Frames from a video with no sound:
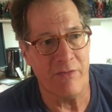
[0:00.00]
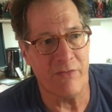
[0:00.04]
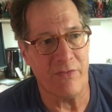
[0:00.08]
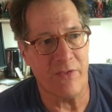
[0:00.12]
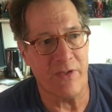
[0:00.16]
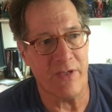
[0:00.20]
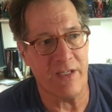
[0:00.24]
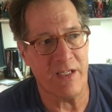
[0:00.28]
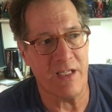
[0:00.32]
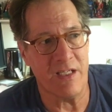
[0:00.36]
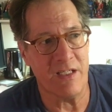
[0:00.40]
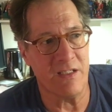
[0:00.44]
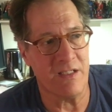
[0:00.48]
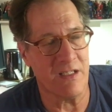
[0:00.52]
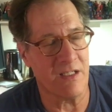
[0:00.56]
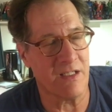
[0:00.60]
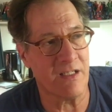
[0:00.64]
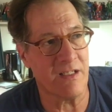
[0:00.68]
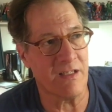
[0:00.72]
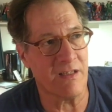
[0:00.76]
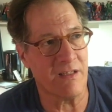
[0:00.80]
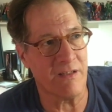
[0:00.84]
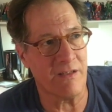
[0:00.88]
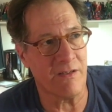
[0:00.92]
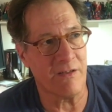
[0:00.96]
that he did
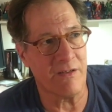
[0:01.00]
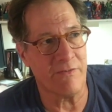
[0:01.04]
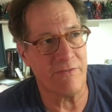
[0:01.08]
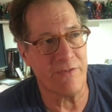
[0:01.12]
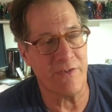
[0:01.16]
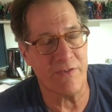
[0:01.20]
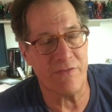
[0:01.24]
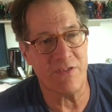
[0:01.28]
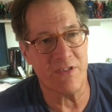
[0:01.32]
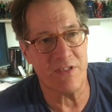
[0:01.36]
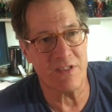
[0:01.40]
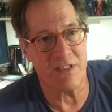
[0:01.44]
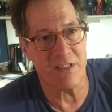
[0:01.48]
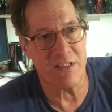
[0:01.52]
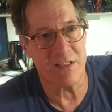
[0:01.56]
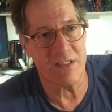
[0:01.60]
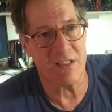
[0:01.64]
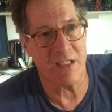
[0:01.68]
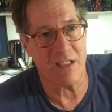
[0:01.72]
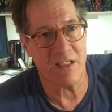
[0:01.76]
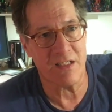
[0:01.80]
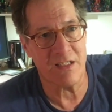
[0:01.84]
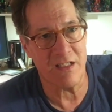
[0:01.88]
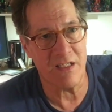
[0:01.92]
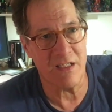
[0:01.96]
in the 50s and
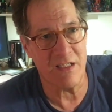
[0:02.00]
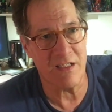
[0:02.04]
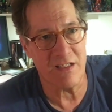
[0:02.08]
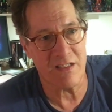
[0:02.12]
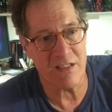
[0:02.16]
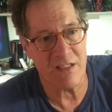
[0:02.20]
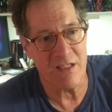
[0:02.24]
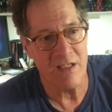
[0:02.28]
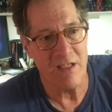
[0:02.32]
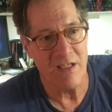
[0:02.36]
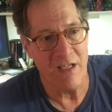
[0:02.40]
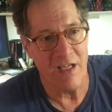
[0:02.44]
60s.